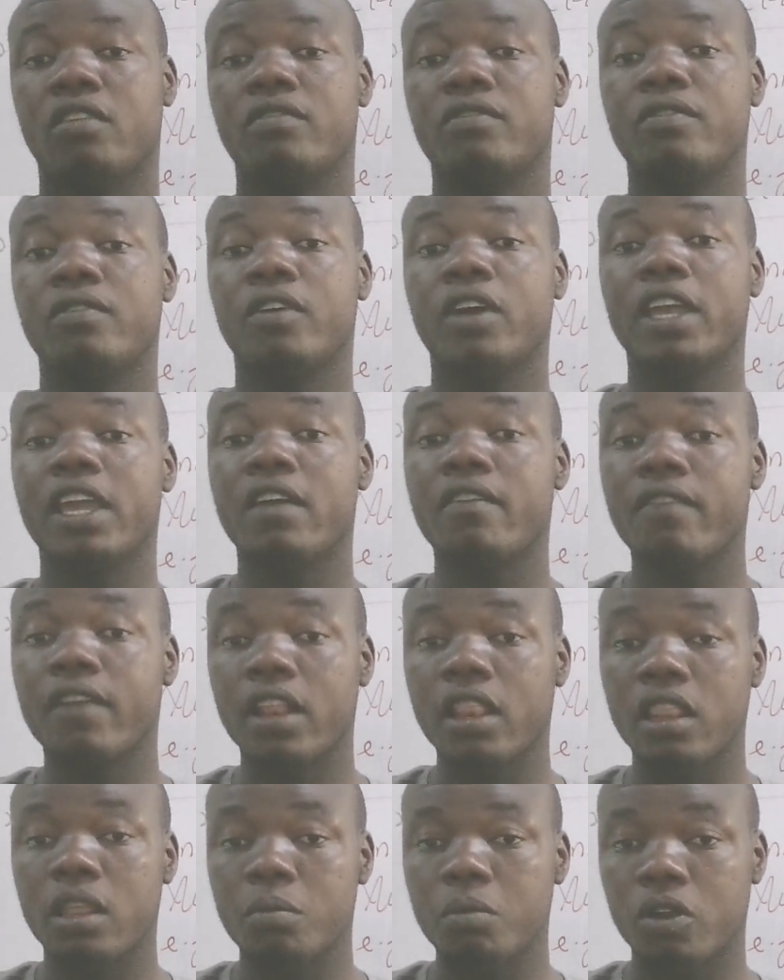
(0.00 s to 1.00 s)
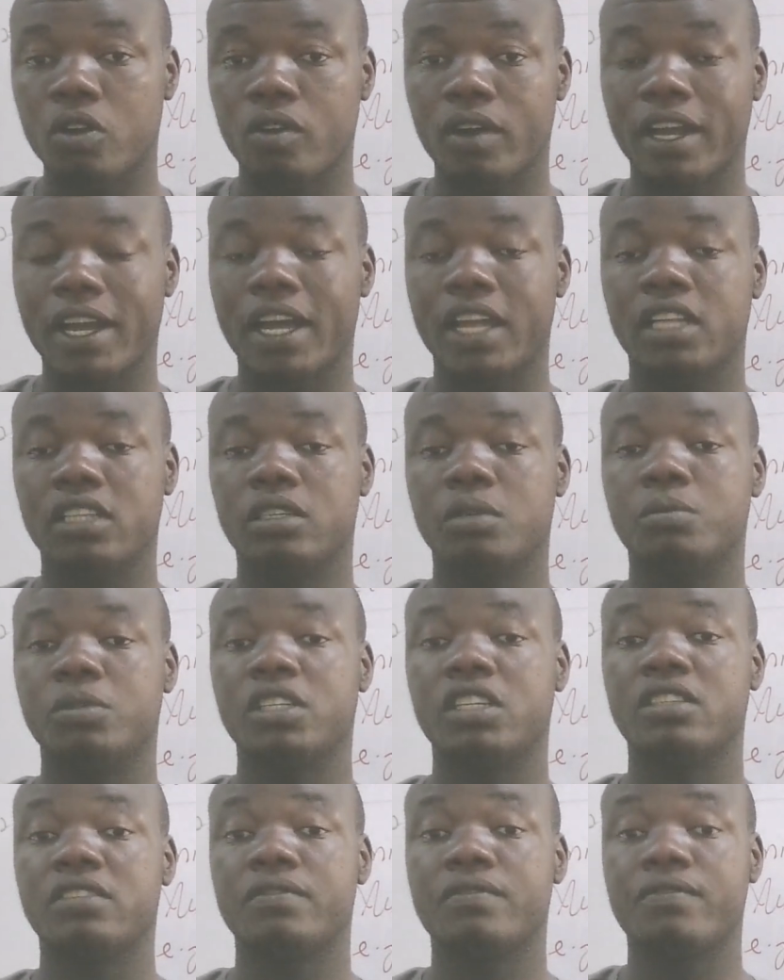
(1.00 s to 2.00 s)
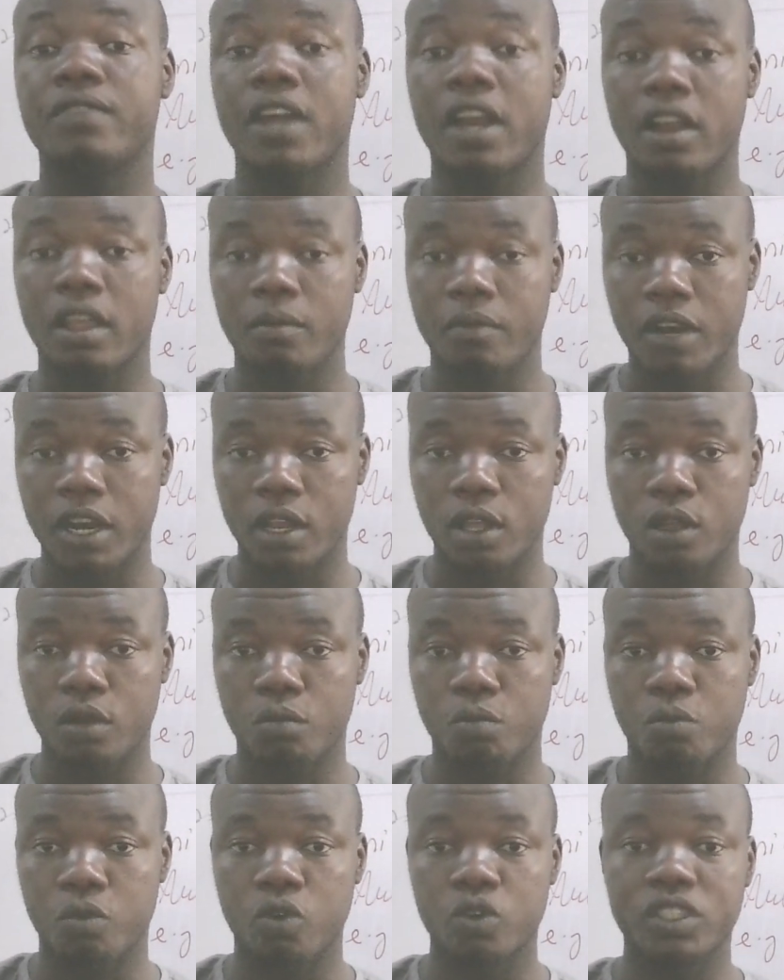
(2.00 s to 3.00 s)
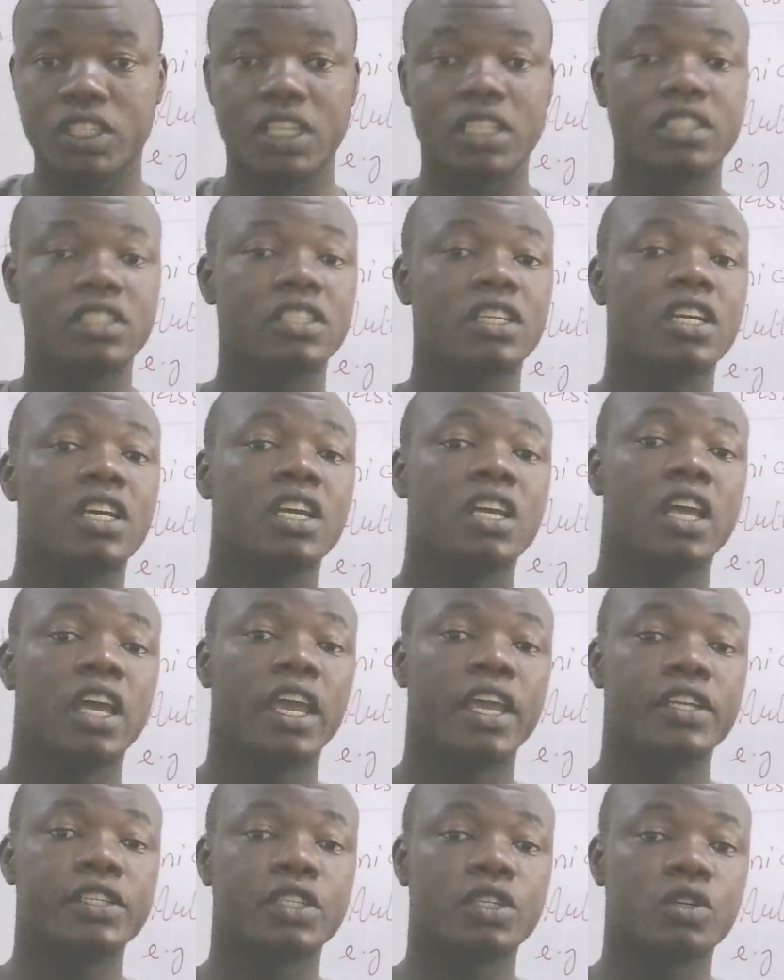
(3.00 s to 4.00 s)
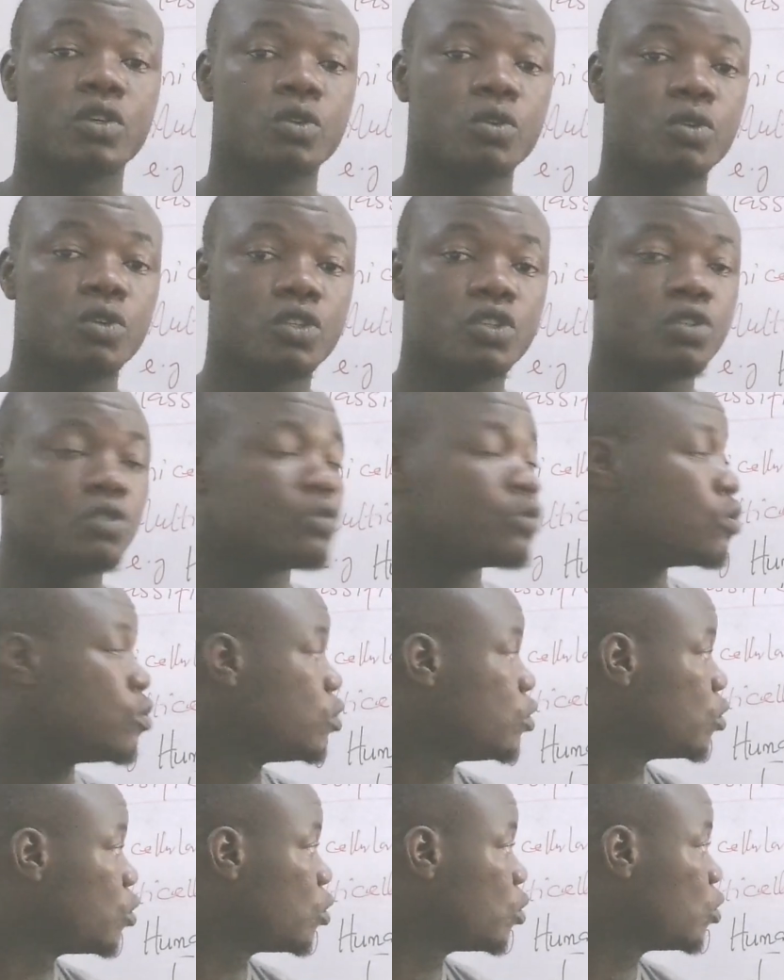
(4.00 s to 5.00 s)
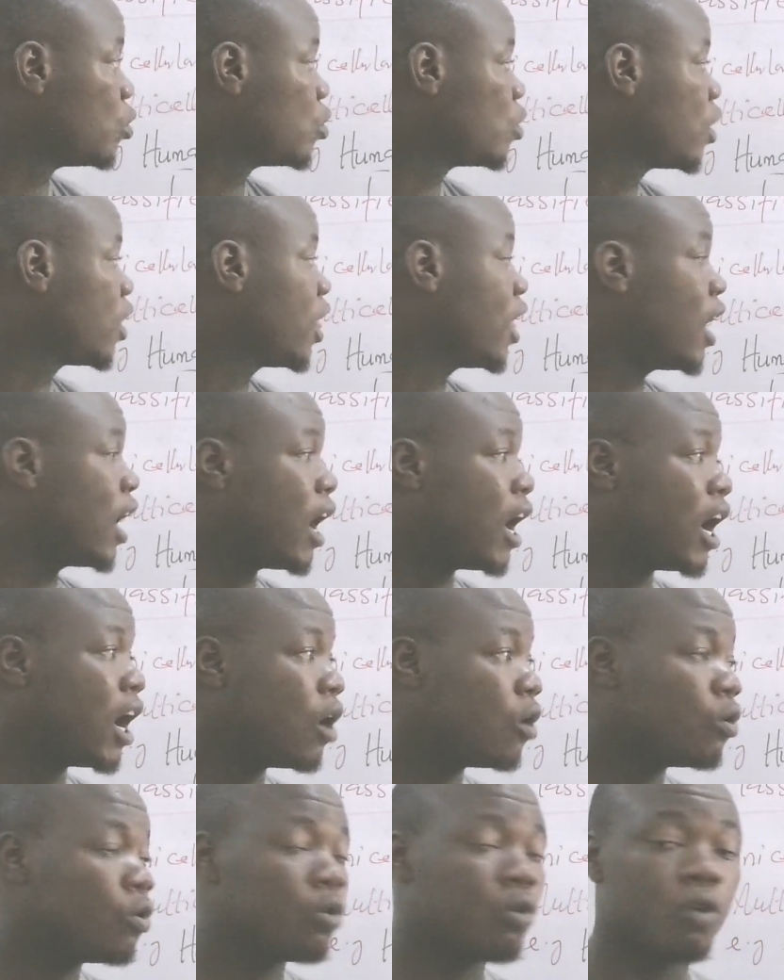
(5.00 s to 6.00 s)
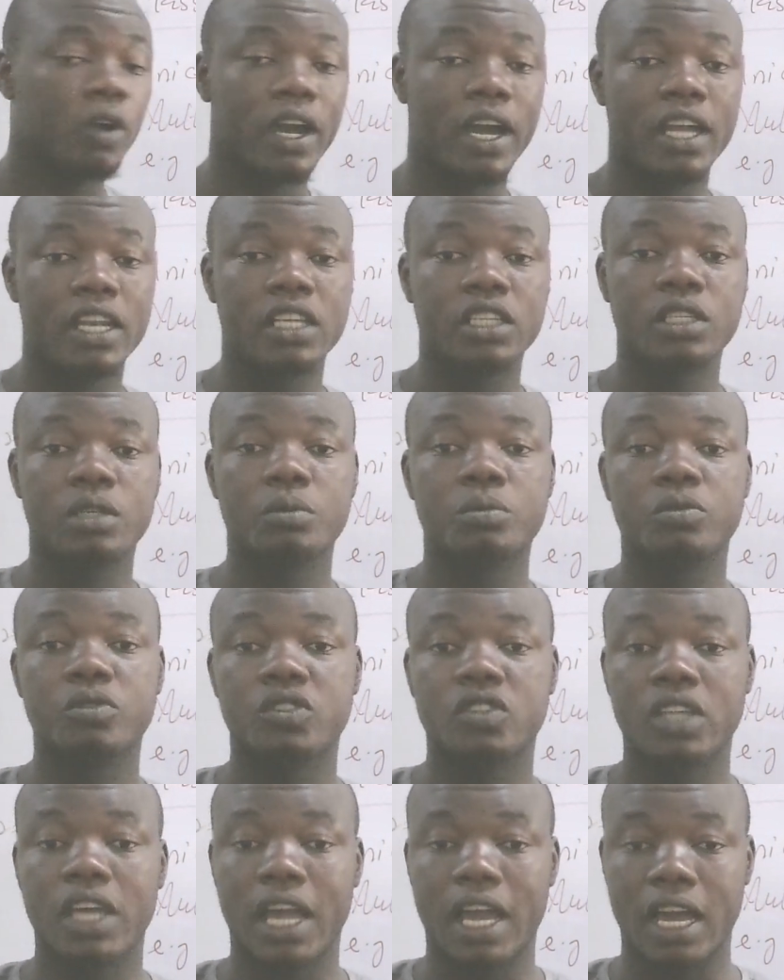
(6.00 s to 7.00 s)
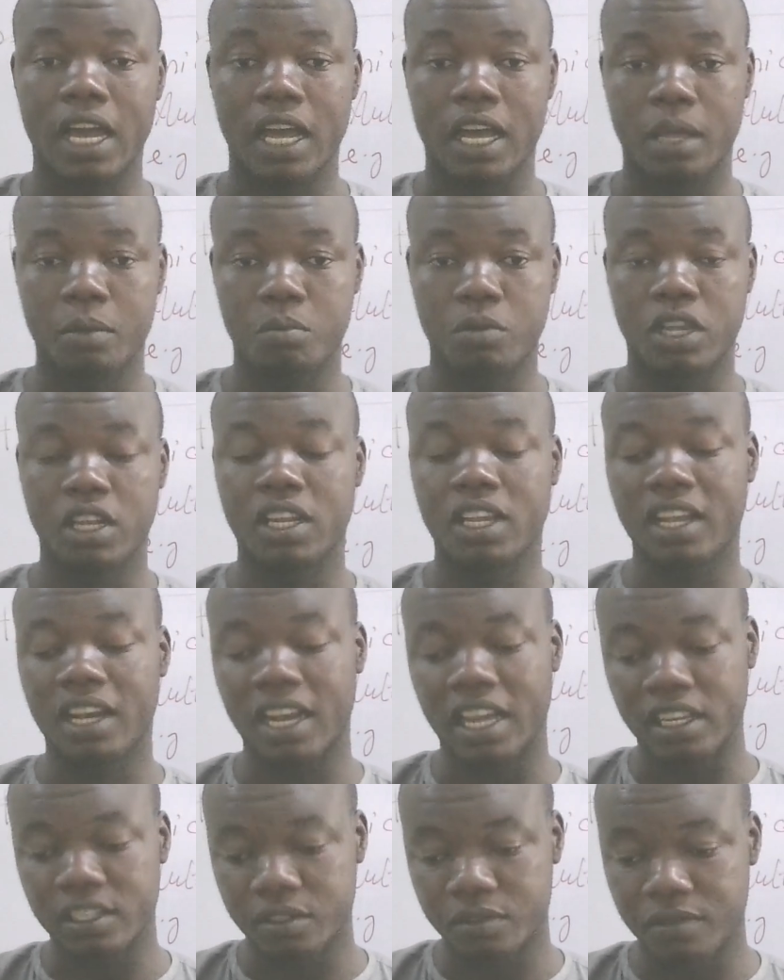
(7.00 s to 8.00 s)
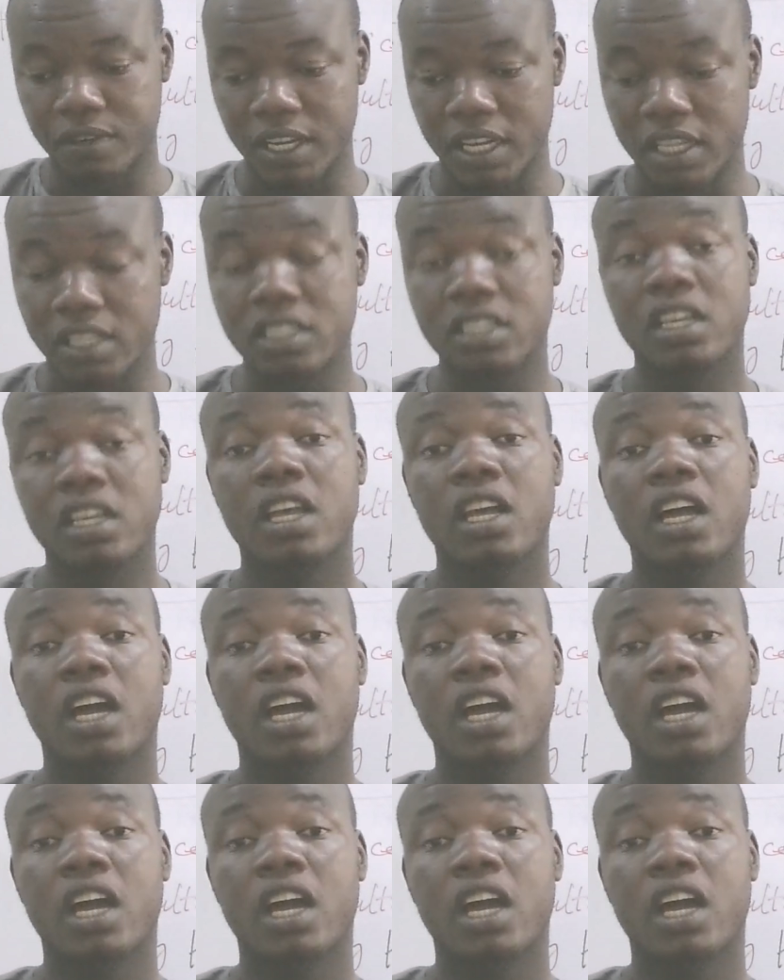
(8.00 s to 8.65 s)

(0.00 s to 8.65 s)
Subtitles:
of every living organisms is very, very important. It's good to know how organisms are being classified.